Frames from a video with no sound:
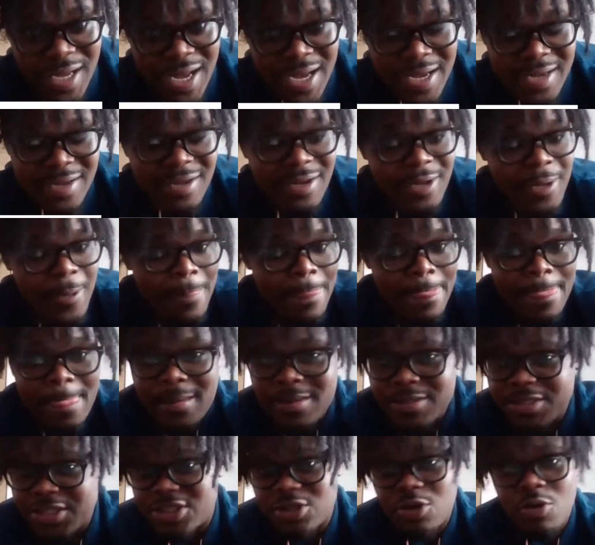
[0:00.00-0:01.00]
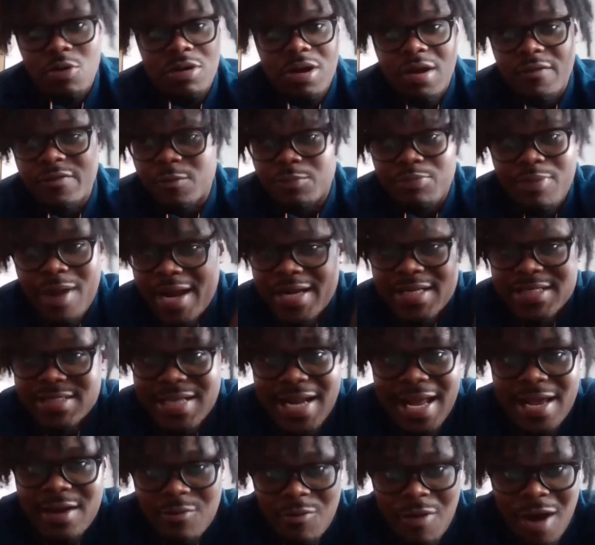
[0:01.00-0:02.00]
guy, just going off the practice
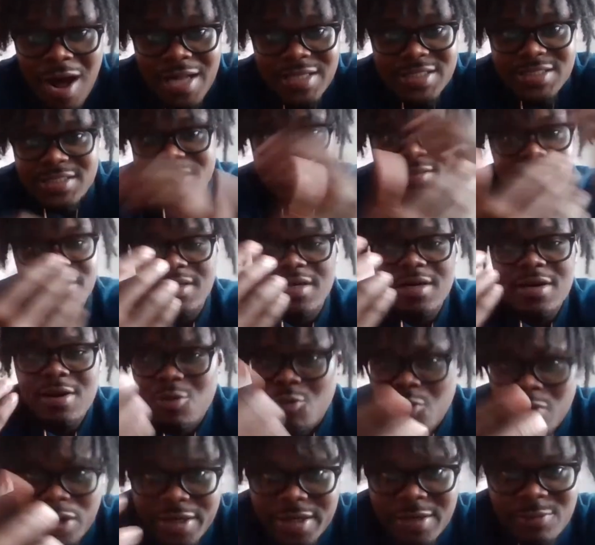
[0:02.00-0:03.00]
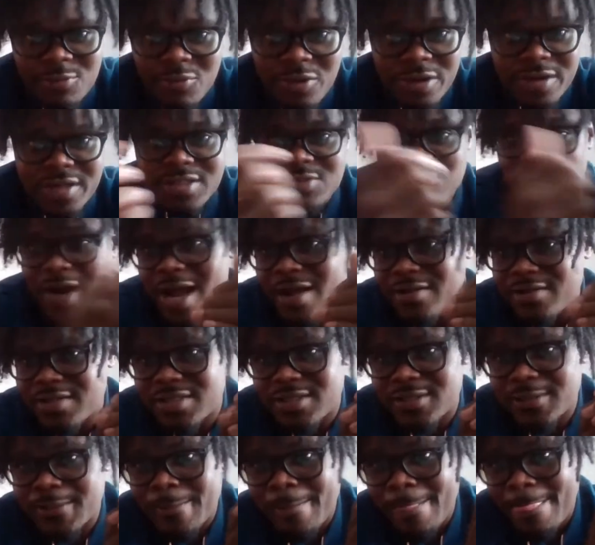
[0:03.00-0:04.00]
that I watch and wanting him run his
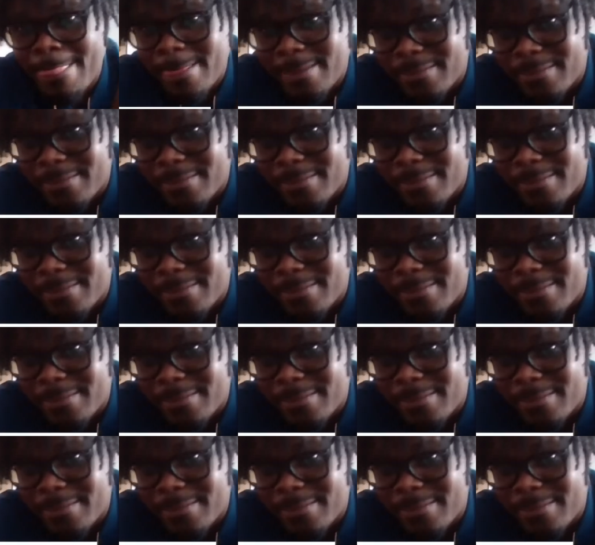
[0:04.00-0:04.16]
routes and